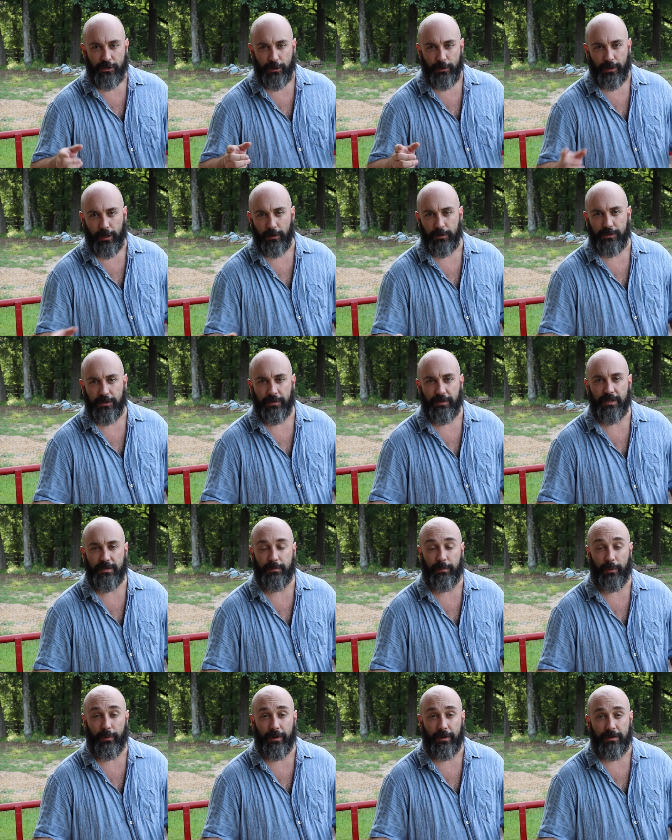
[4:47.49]
2 coats on these
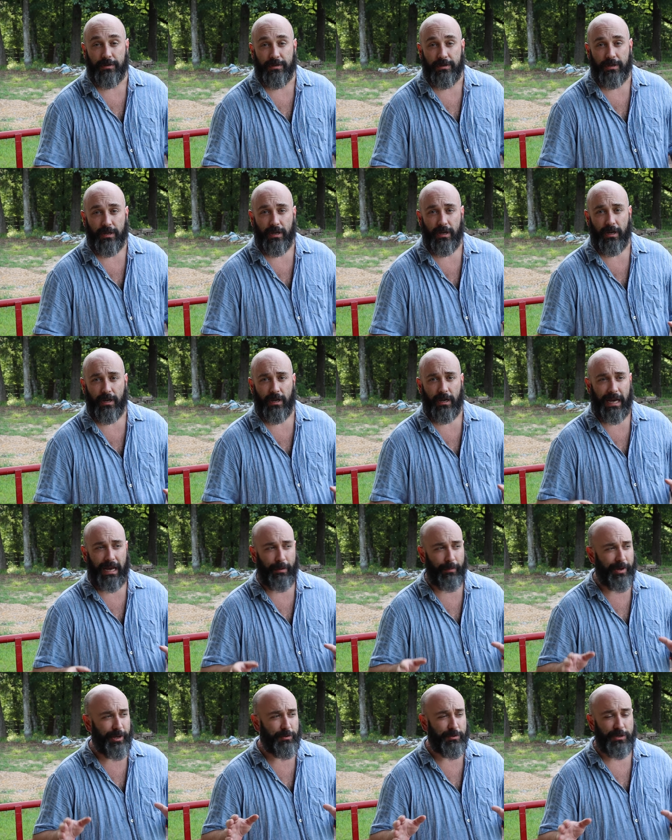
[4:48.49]
boards
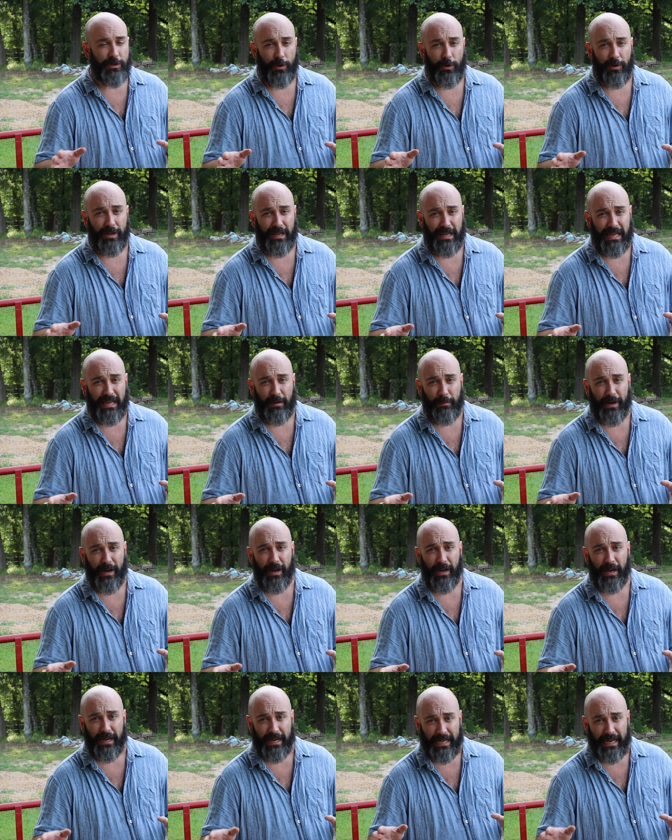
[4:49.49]
We used only
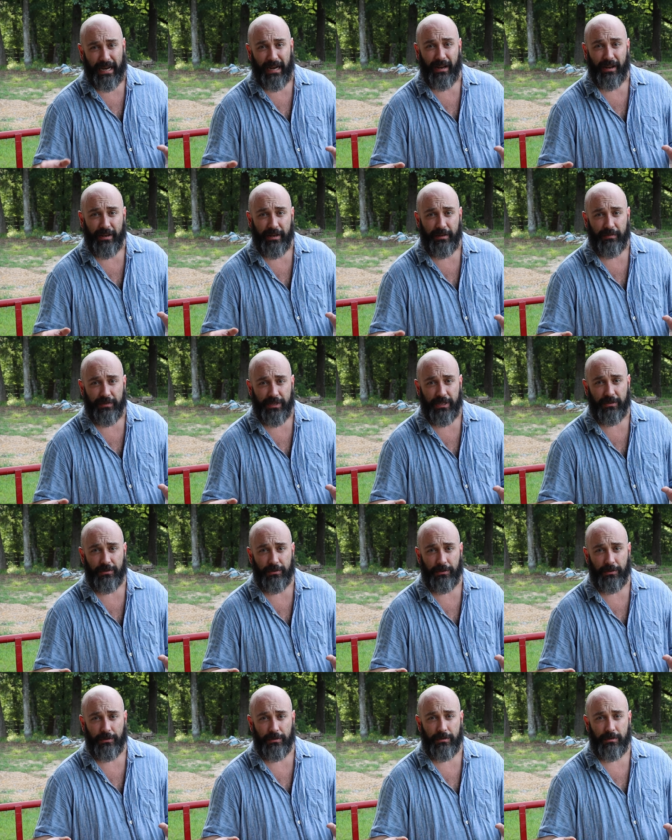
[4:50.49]
about a gallon of
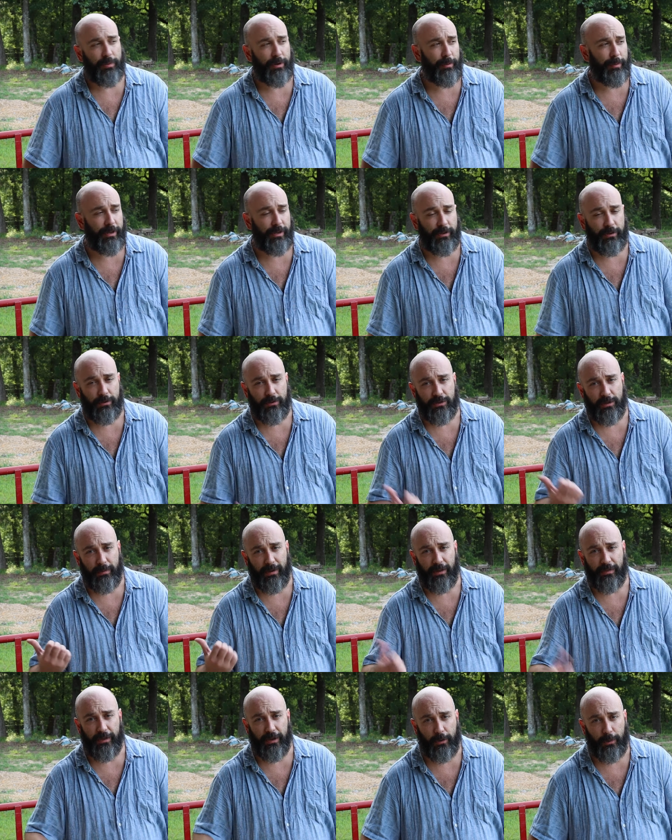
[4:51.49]
diesel. Probably used
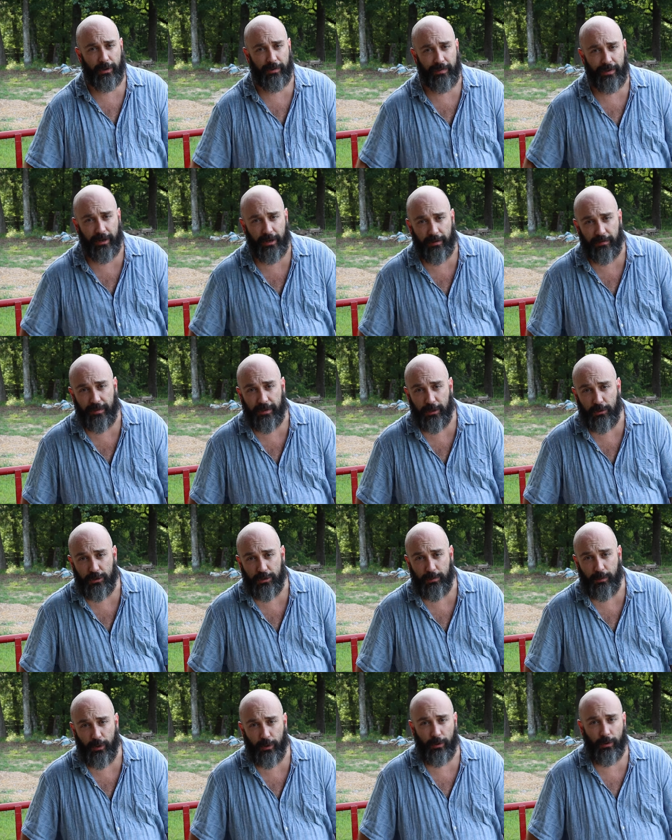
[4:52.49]
about the equivalent of the
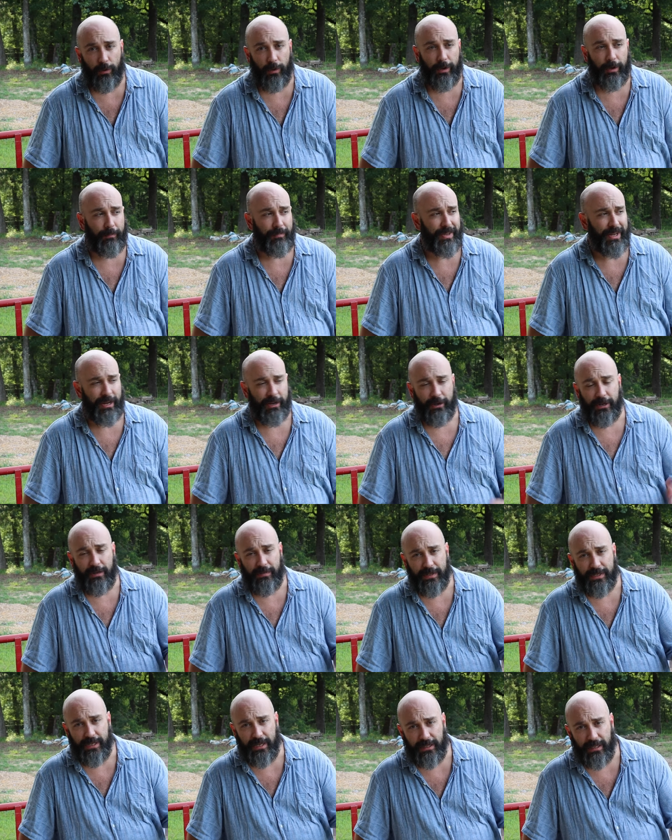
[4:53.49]
used motor oil. I couldn't
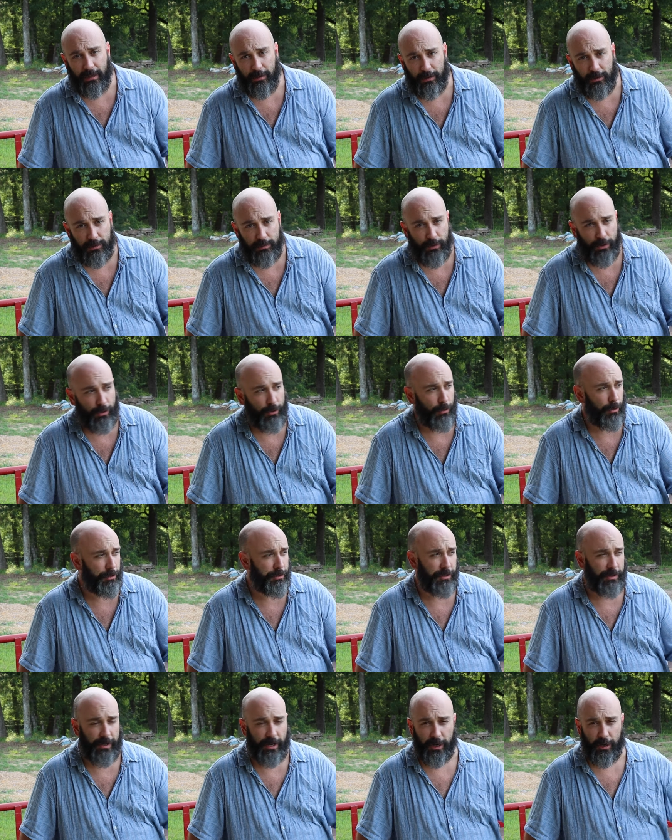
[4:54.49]
even take that used motor oil
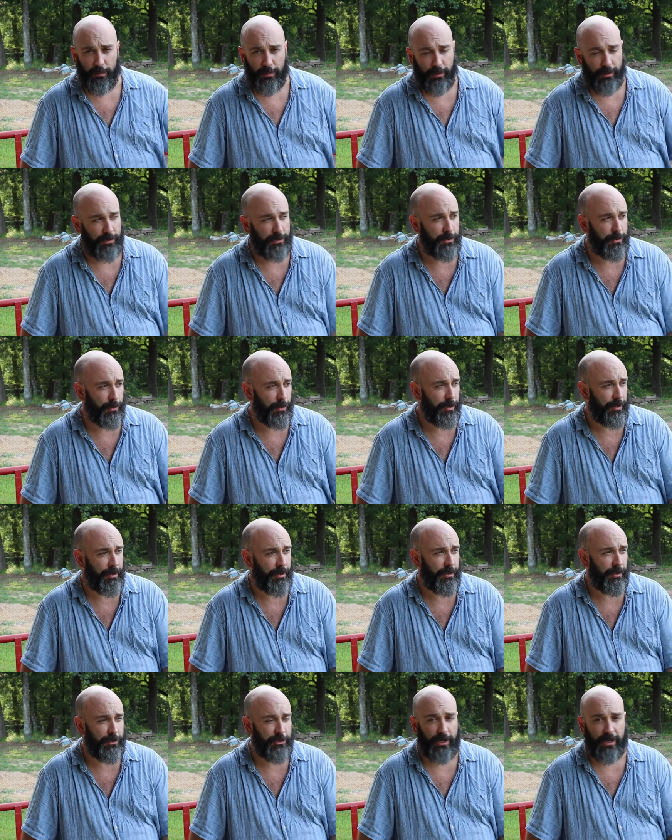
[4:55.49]
to the auto parts store.
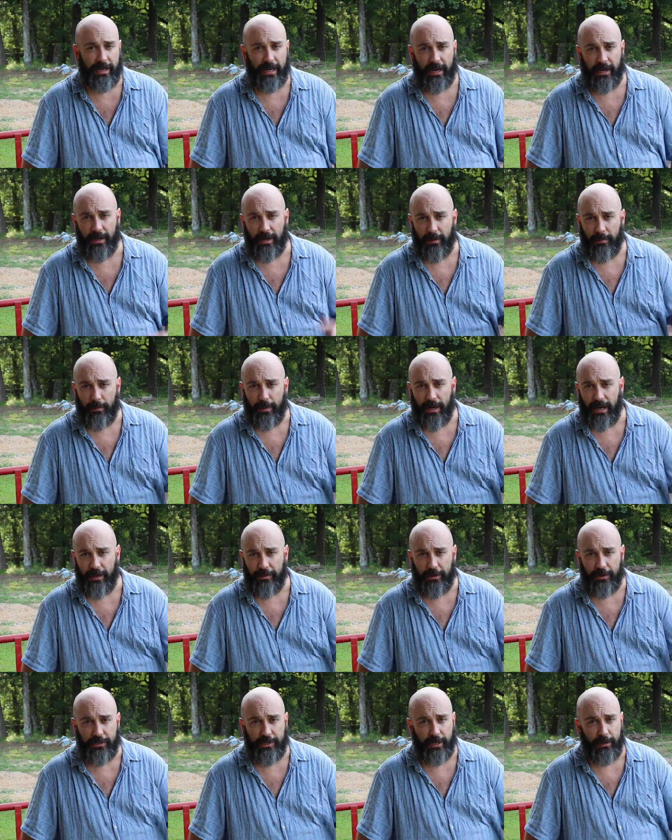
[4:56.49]
The truck hadn't come by
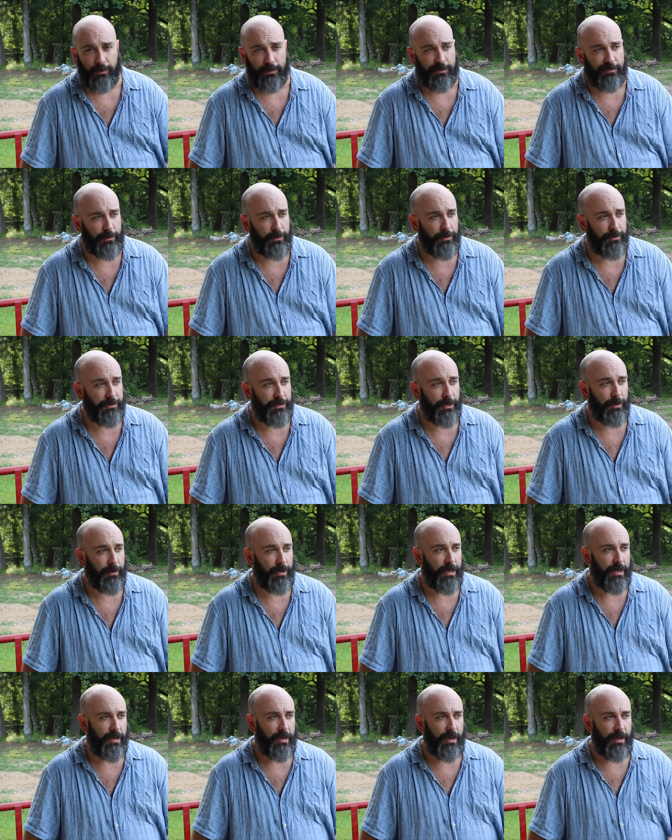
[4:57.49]
and their tank was full, so
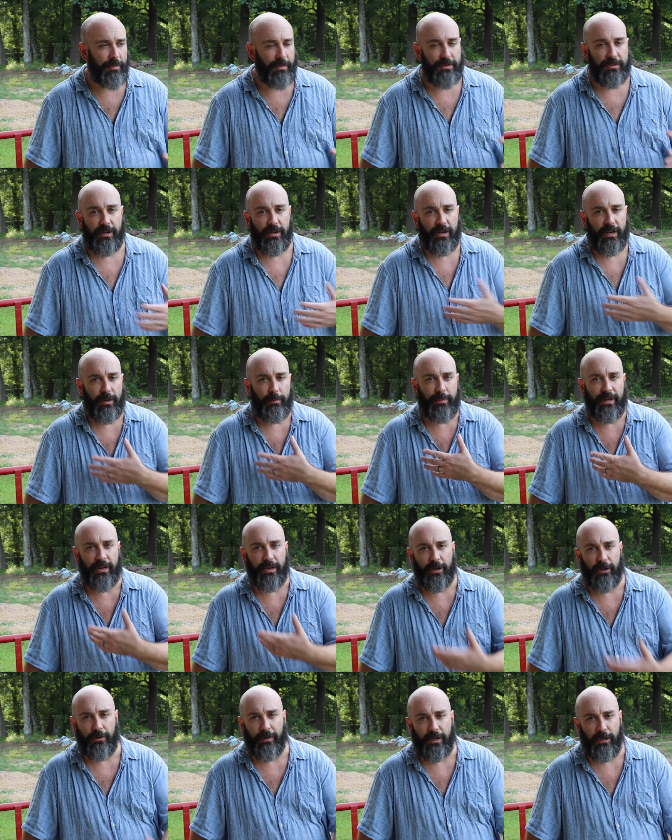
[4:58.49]
this ended up
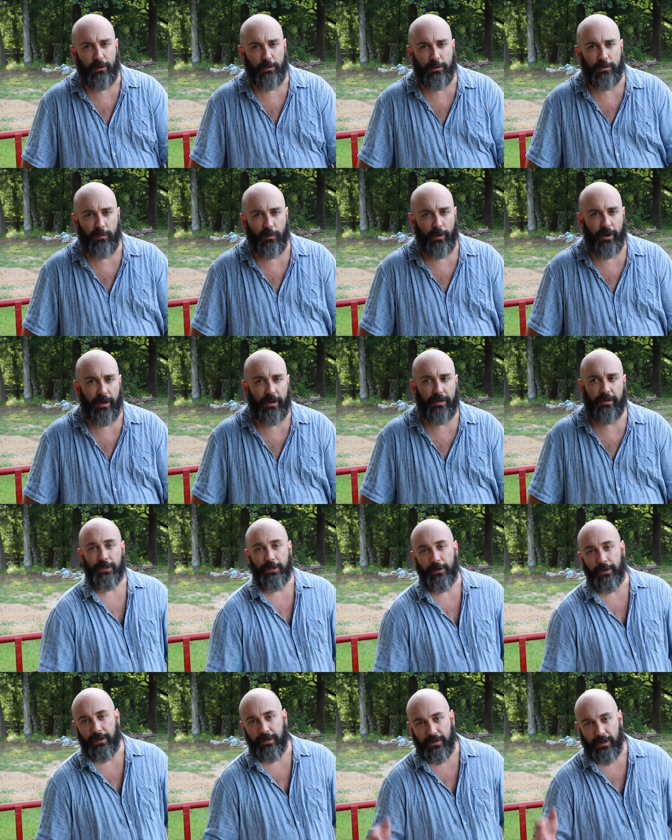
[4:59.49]
being a great use for it. So
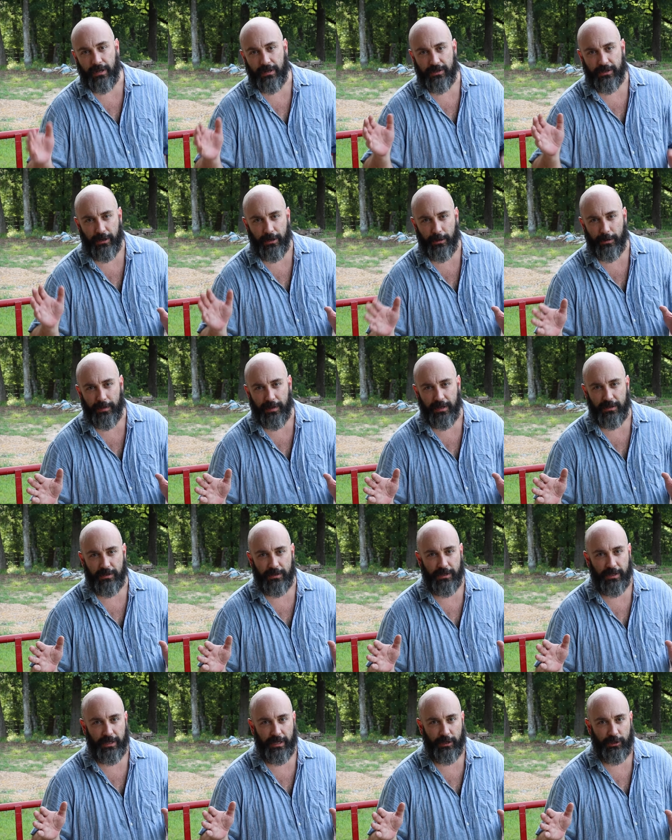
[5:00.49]
you can consider this
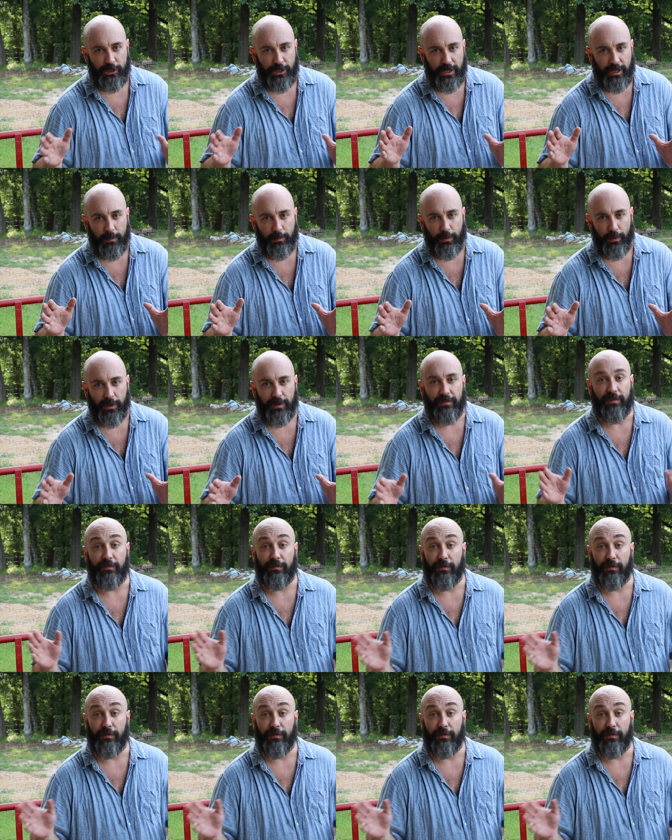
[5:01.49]
the cheap or even